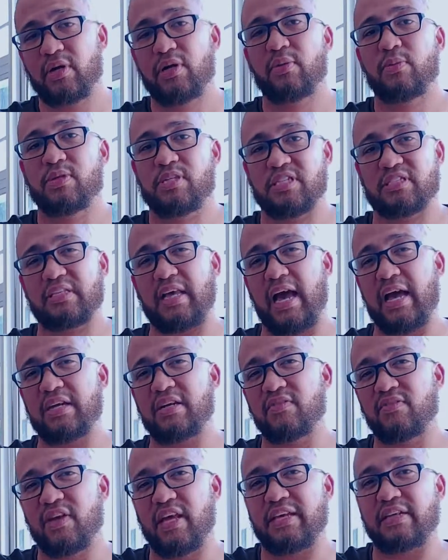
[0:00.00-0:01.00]
which is kind
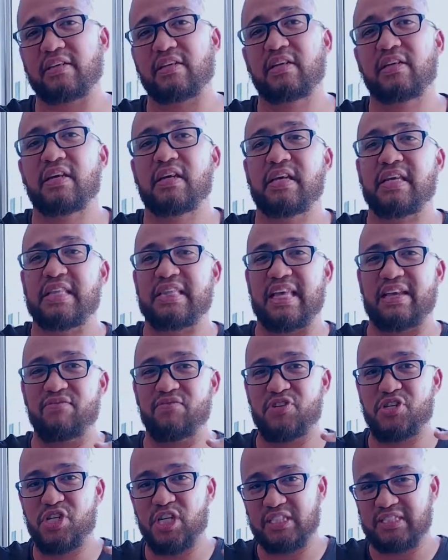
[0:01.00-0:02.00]
of like they've
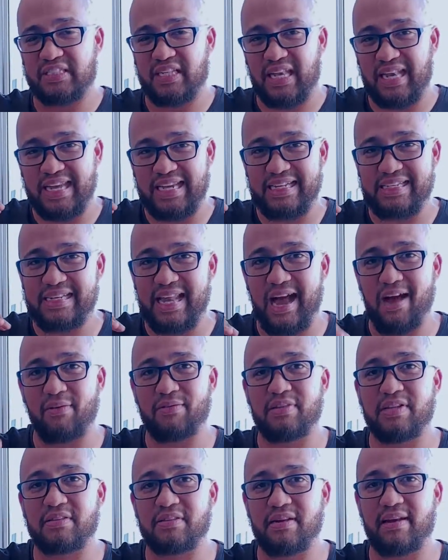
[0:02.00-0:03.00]
just laid down
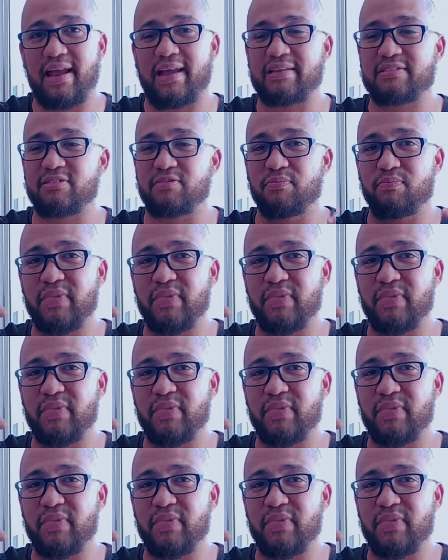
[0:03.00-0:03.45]
the tracks,